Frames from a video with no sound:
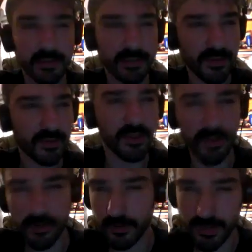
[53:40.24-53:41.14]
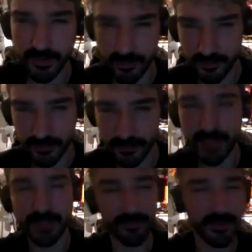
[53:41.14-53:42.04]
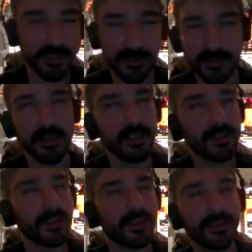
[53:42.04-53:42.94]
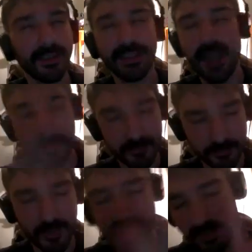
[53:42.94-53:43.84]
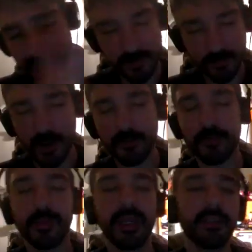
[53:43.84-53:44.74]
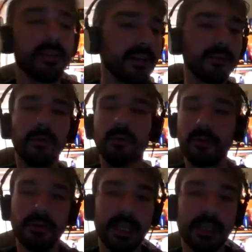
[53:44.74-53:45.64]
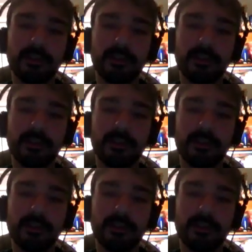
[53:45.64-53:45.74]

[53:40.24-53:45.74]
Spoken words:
the sun going around the earth, right? Right. So like that problem, and well, okay,